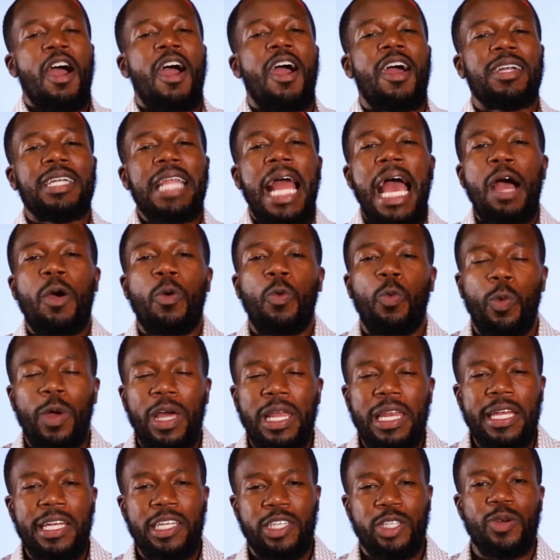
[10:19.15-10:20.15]
are not
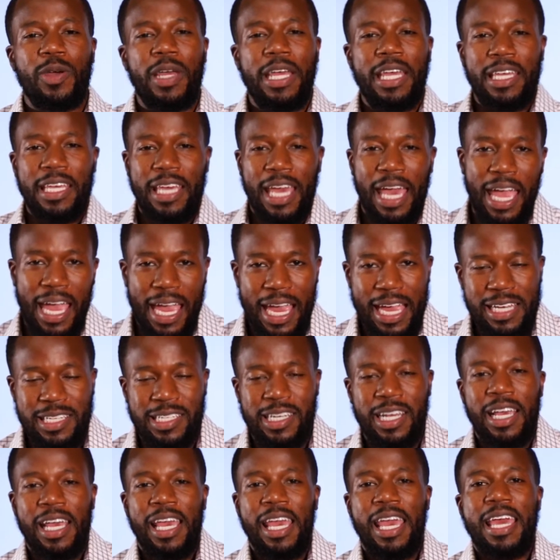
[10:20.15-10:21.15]
willing to engage